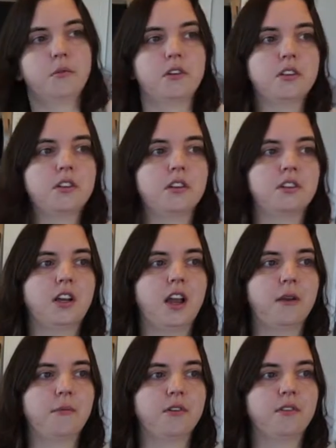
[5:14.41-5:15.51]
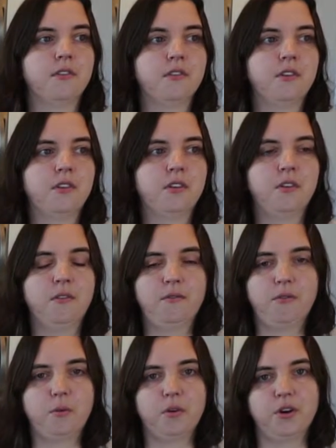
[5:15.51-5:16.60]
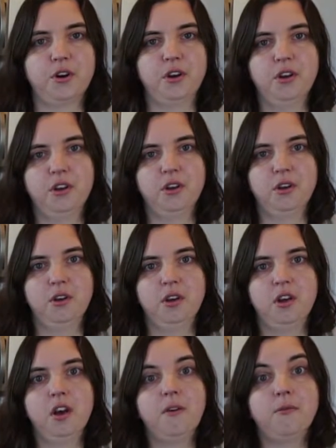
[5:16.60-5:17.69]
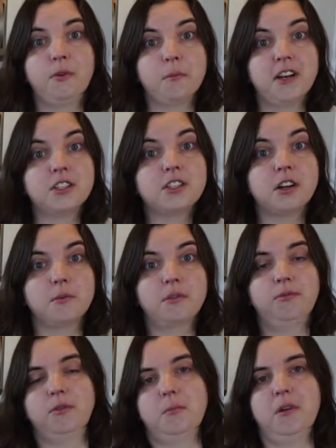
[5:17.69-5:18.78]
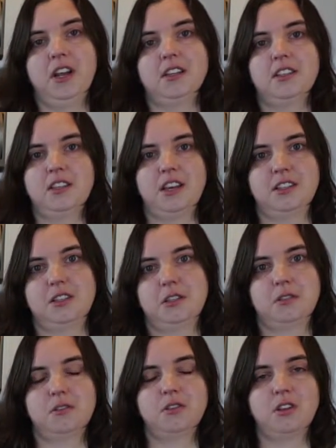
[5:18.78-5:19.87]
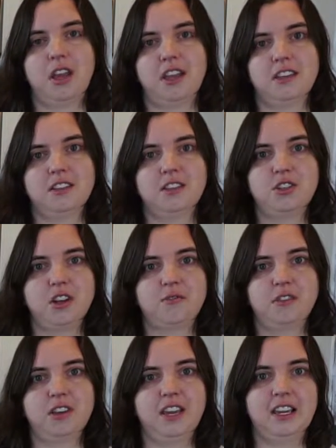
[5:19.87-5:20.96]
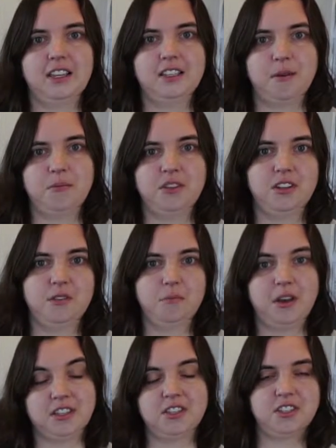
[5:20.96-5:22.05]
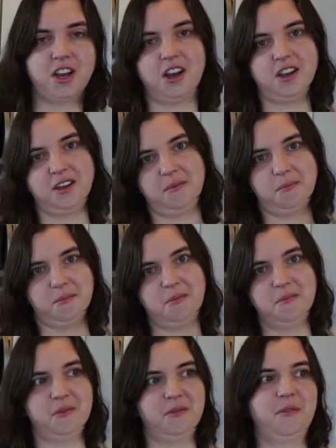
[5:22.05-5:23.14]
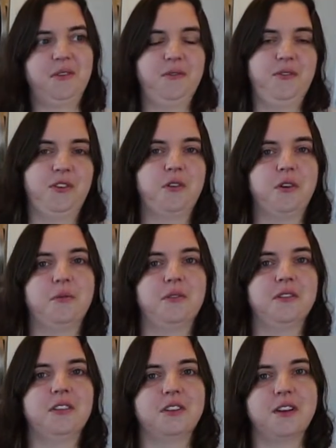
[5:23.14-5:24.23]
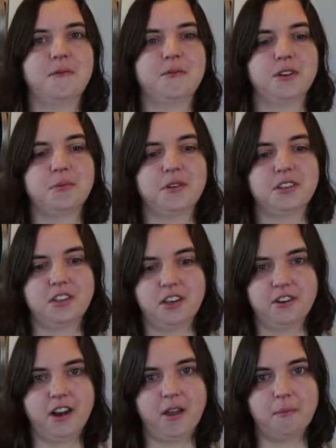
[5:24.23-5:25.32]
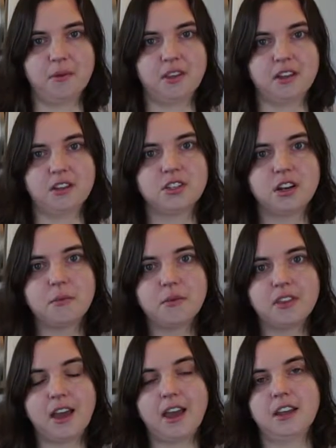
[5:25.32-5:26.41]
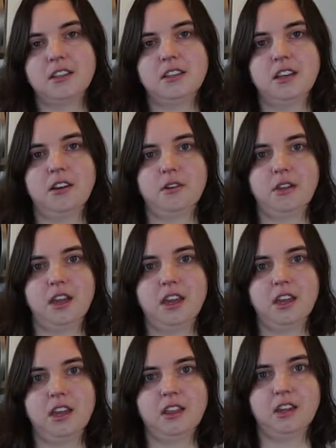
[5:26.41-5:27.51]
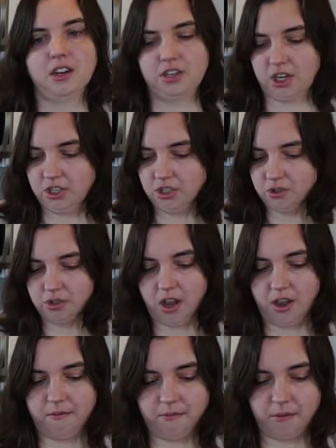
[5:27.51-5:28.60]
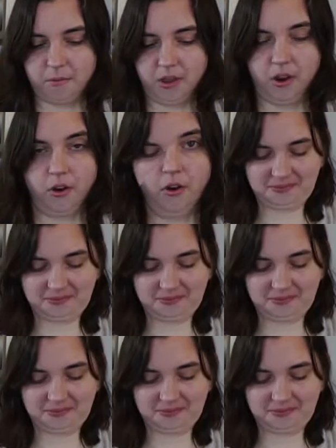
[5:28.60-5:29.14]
We're gonna set our timer for 4 minutes. Start with 4 minutes. That's, I guess, the generally accepted best time if you go and look up French press on the internet. But then start with that and see how you like it, and then adjust your time from there.